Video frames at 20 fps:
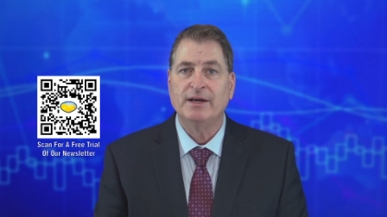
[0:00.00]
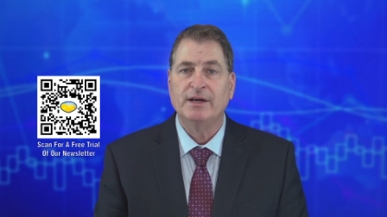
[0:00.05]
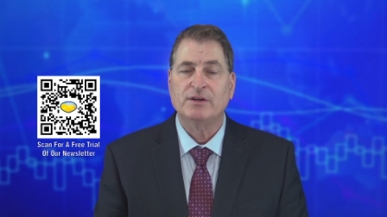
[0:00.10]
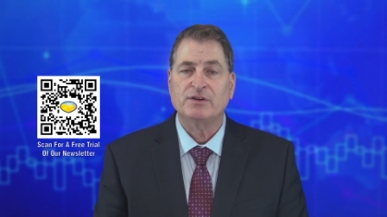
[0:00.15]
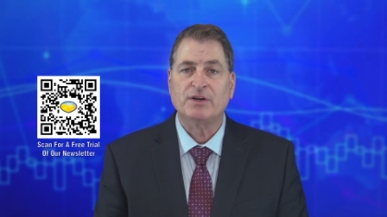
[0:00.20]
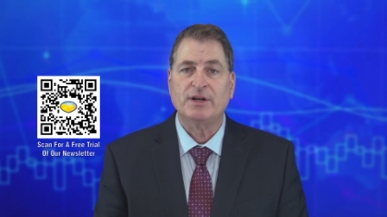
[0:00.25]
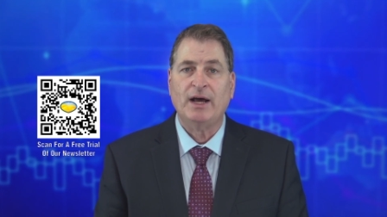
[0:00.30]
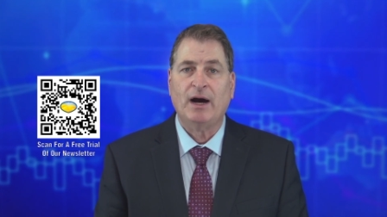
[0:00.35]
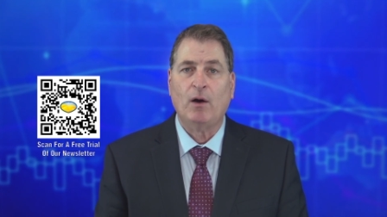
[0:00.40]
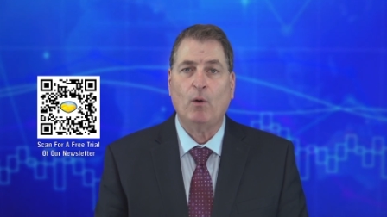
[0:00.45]

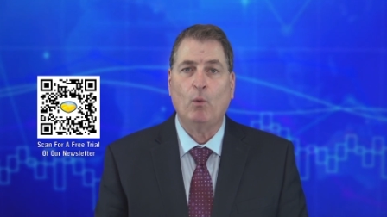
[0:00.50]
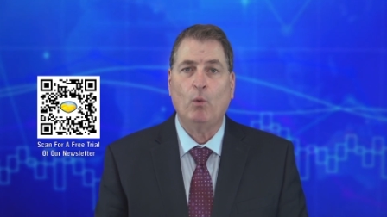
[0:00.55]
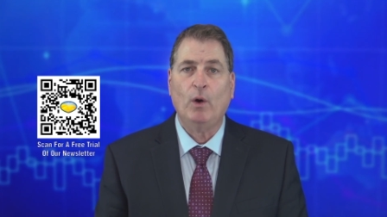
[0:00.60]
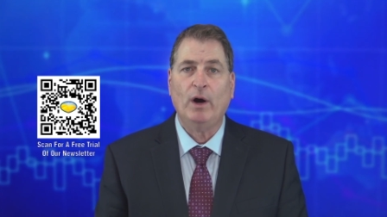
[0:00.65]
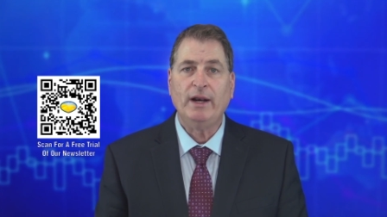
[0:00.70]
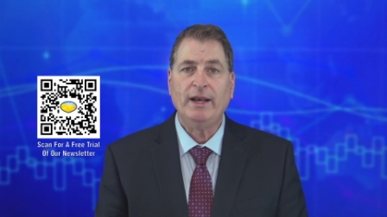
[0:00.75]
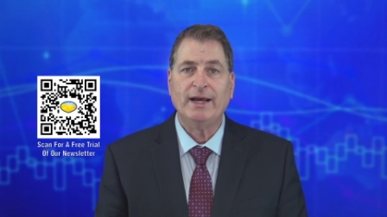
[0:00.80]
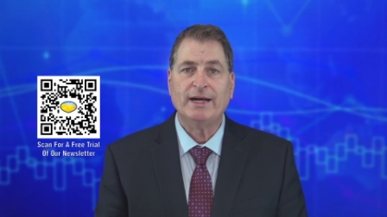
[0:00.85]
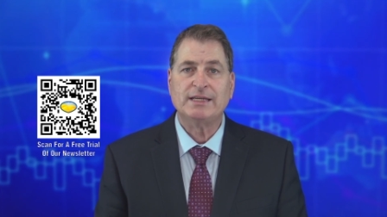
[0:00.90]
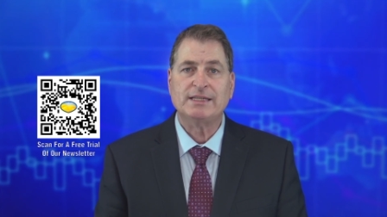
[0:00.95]
So now,
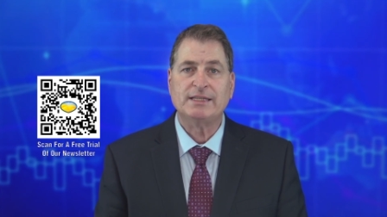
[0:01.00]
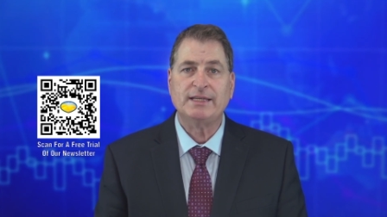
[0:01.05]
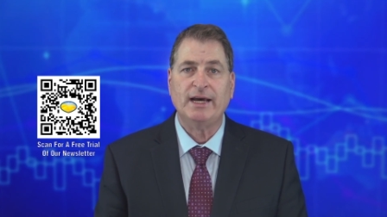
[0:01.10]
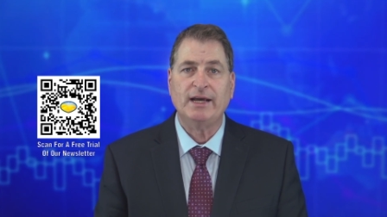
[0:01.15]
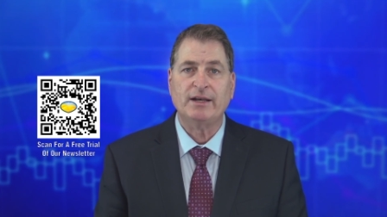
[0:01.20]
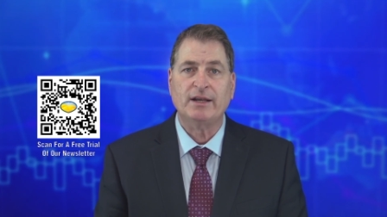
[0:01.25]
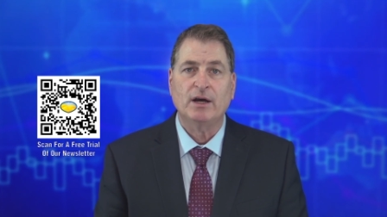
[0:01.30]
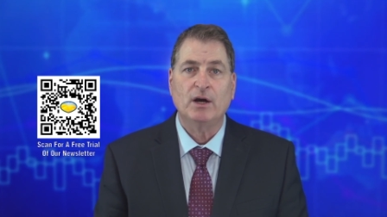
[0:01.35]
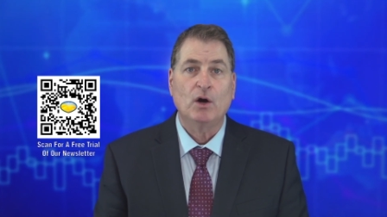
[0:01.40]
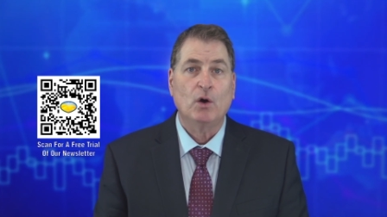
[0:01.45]
what
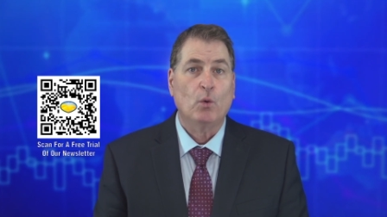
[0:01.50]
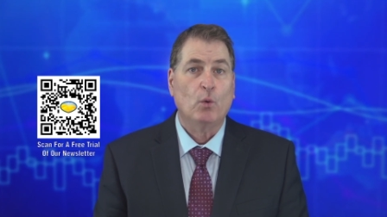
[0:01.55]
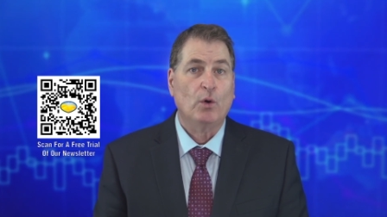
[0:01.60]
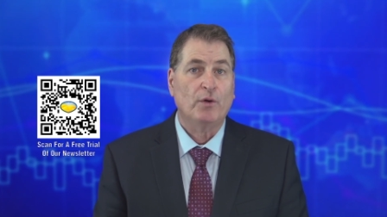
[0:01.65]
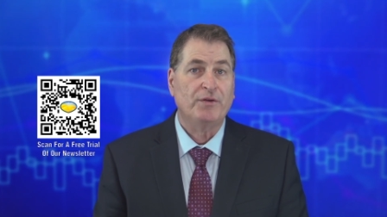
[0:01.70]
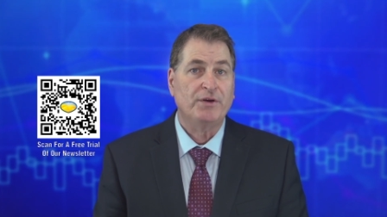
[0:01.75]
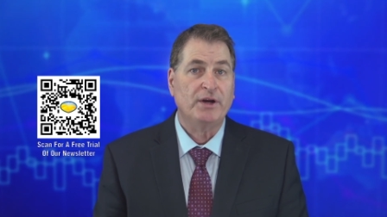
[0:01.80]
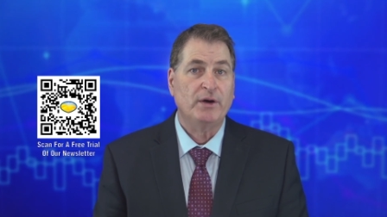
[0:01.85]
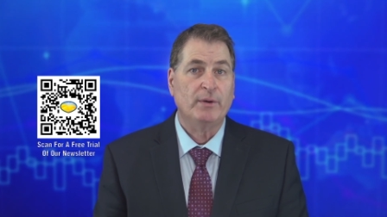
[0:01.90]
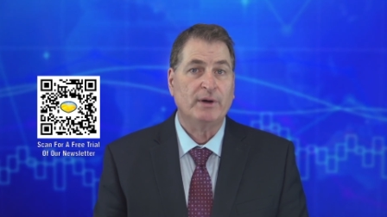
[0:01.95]
extent will
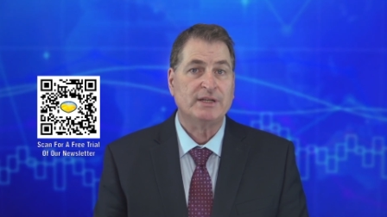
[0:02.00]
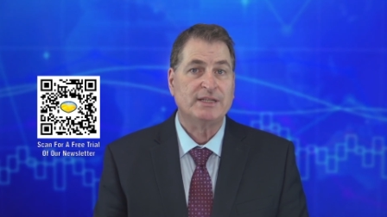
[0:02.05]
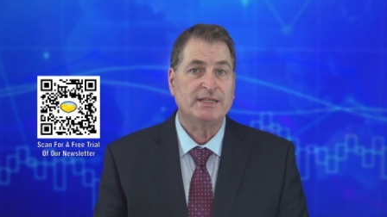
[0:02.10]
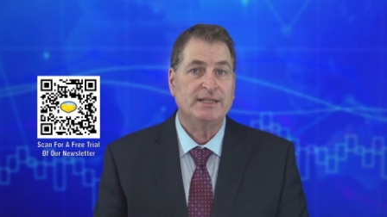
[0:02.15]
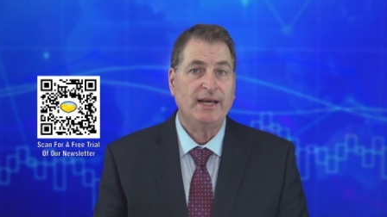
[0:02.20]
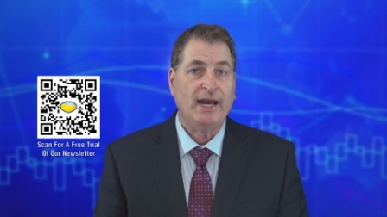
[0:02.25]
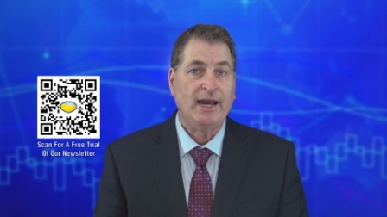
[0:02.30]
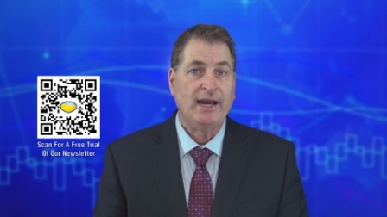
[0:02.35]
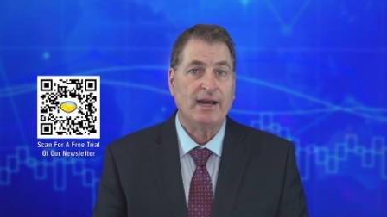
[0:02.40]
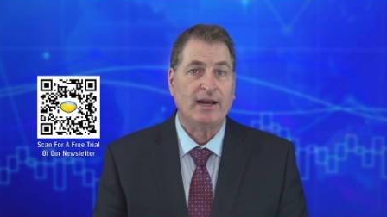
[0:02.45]
the
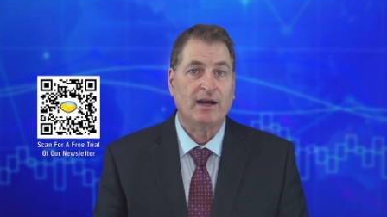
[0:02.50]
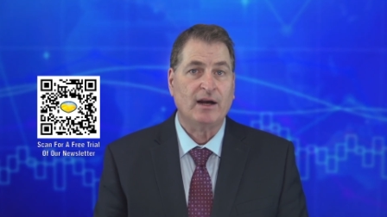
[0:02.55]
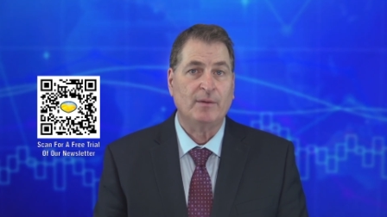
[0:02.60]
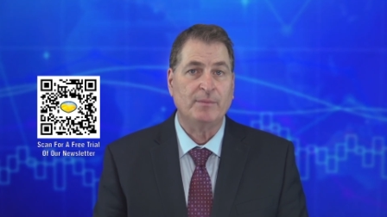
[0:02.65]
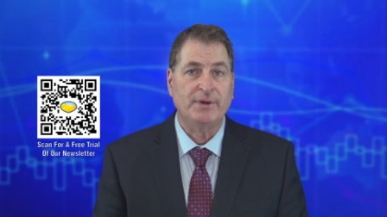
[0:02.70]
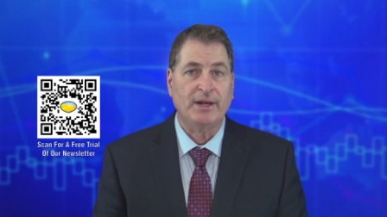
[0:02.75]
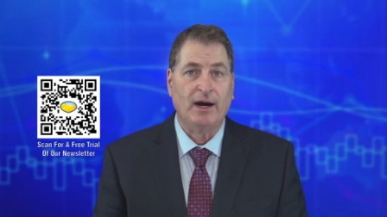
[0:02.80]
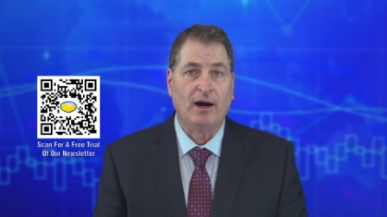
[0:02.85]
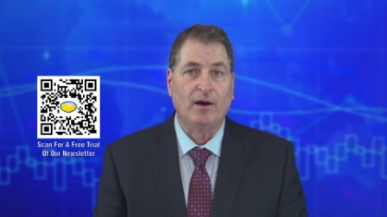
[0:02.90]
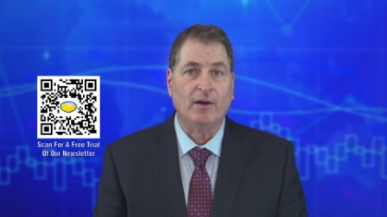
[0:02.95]
USDA come
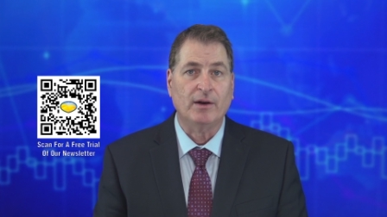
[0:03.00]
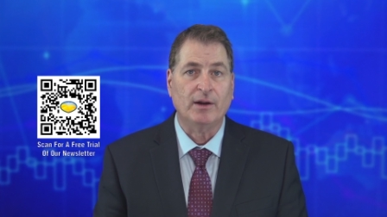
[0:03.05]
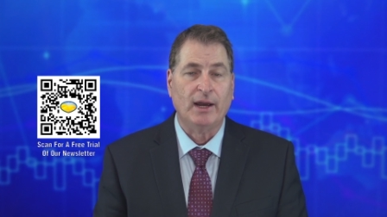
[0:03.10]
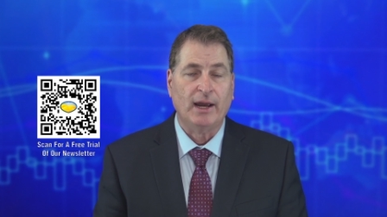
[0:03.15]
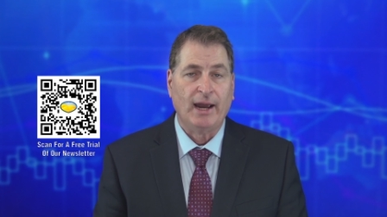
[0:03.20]
down?